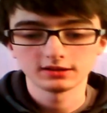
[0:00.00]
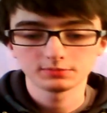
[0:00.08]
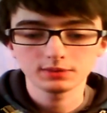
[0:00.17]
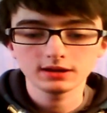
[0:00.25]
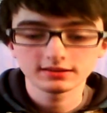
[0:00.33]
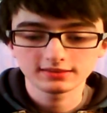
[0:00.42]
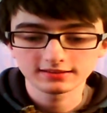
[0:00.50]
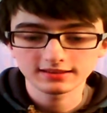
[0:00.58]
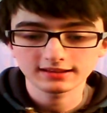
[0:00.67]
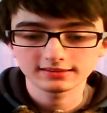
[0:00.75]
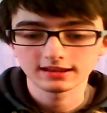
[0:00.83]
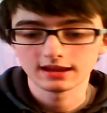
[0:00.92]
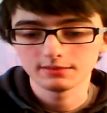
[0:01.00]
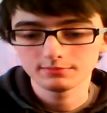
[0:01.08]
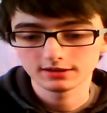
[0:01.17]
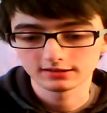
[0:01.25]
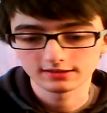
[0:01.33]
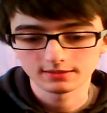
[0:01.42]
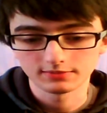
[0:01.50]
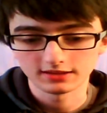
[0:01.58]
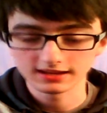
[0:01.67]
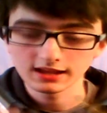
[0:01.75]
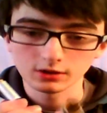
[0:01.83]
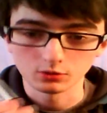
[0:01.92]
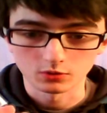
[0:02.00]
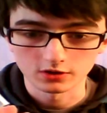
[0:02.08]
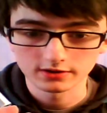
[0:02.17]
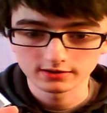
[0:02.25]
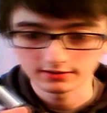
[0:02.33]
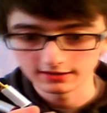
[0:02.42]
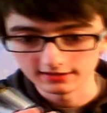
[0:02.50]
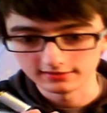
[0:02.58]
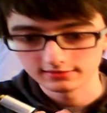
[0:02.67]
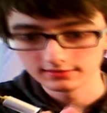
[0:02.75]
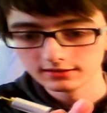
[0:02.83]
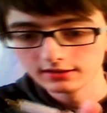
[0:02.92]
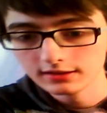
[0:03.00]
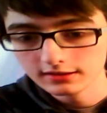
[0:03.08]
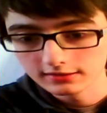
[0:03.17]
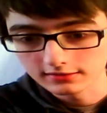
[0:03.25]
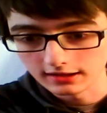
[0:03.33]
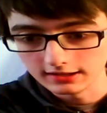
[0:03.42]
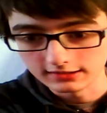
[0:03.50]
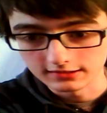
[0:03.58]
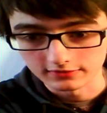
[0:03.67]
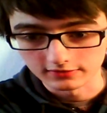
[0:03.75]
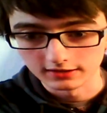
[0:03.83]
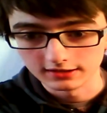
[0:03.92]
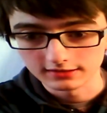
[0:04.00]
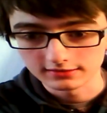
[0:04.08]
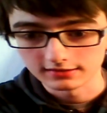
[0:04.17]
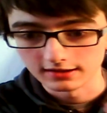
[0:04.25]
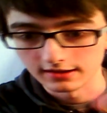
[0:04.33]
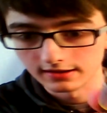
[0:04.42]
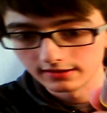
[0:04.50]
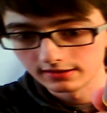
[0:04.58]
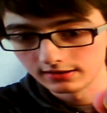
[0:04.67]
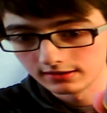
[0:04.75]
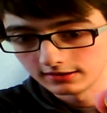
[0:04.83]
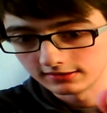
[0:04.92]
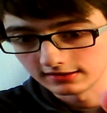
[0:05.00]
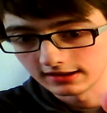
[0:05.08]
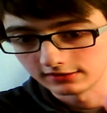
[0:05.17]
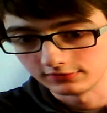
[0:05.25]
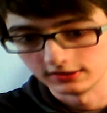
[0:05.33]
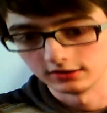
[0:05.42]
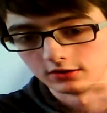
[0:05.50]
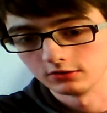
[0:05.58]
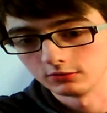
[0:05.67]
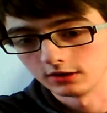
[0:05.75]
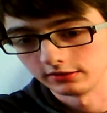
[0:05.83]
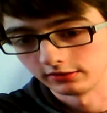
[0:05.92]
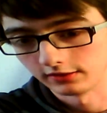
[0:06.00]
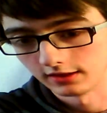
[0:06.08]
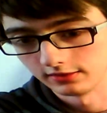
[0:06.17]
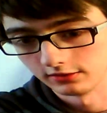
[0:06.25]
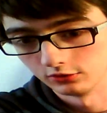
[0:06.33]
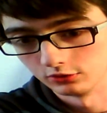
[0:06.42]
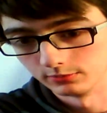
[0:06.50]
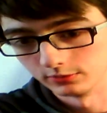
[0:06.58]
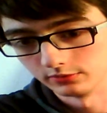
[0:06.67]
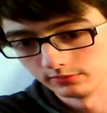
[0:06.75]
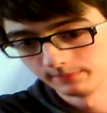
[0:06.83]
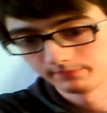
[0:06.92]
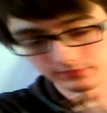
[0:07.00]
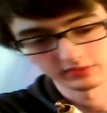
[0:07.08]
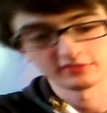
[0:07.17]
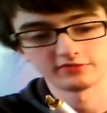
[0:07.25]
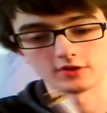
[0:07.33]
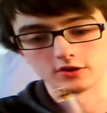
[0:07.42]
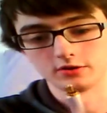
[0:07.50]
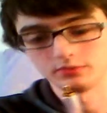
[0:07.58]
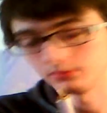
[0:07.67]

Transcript: the exact same, except the yellow one is slightly different. It's S-video rather than the normal phono